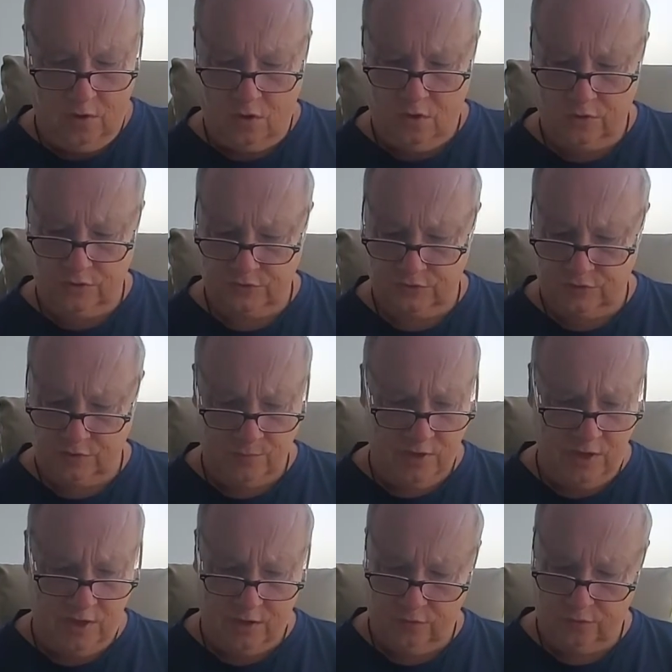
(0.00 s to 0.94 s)
Are
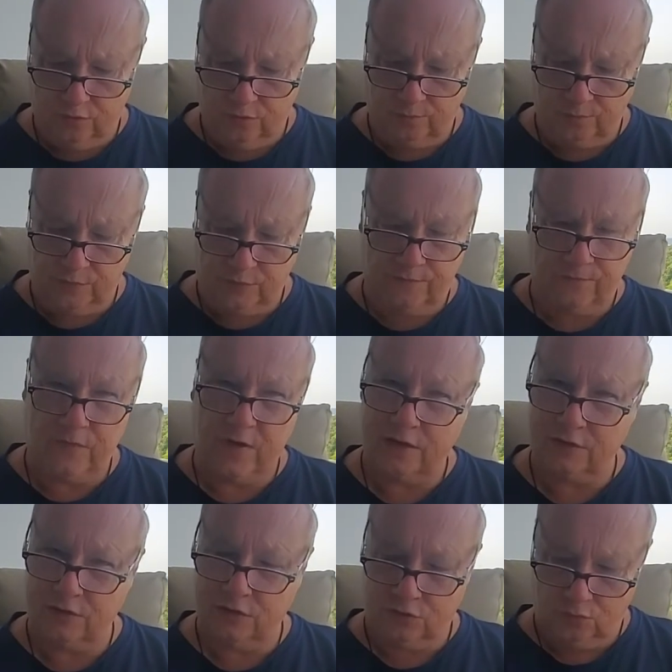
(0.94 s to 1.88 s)
somehow the
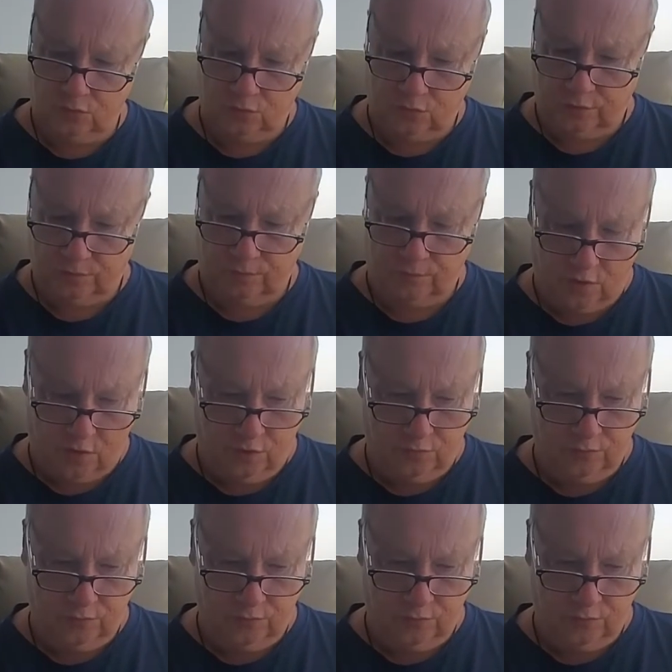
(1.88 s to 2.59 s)
fact that you were involved